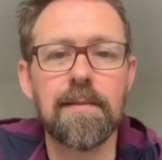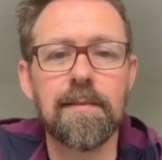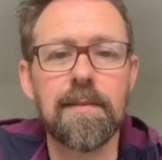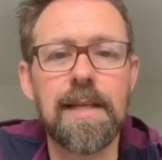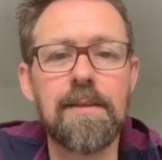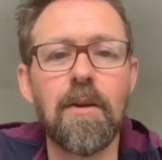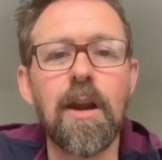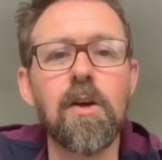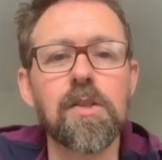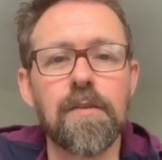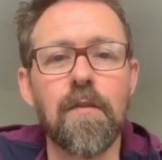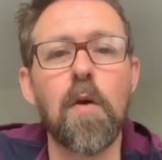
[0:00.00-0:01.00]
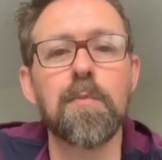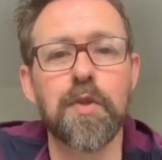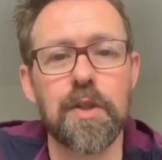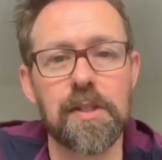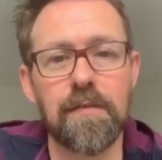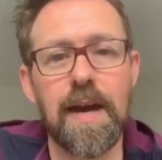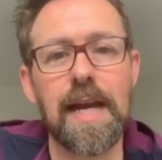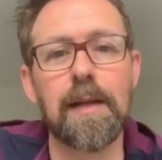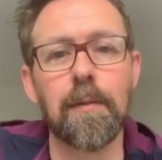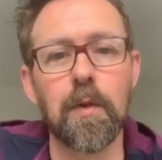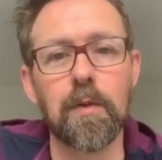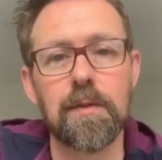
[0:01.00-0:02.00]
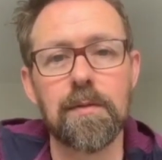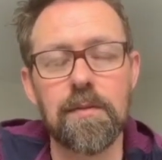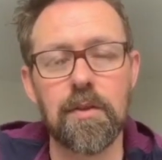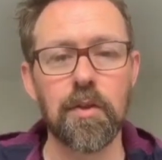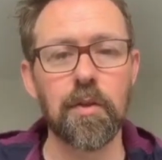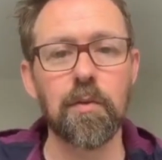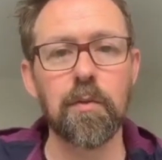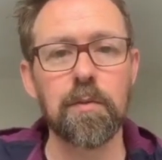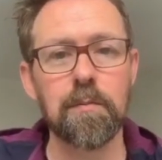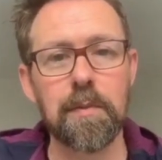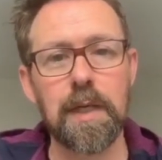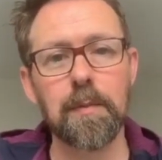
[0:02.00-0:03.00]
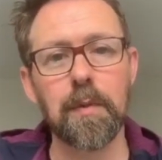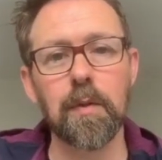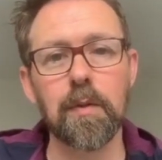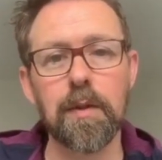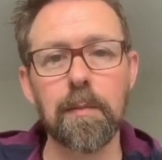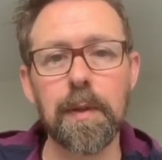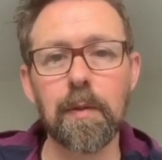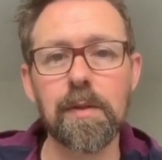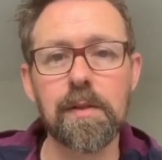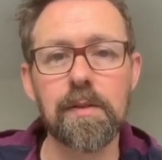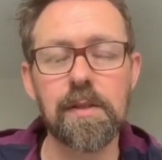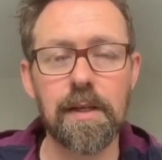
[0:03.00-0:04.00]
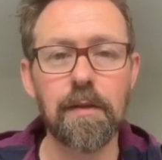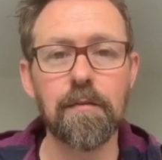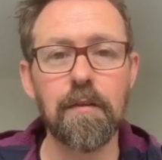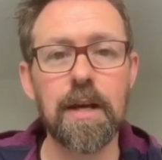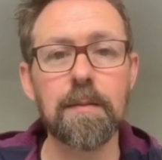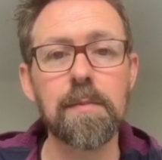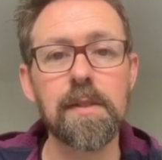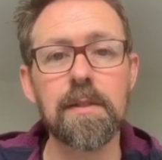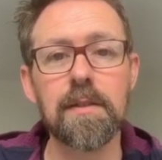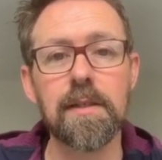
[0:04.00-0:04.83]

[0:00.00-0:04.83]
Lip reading: there are lots of options available to people that build steel frames.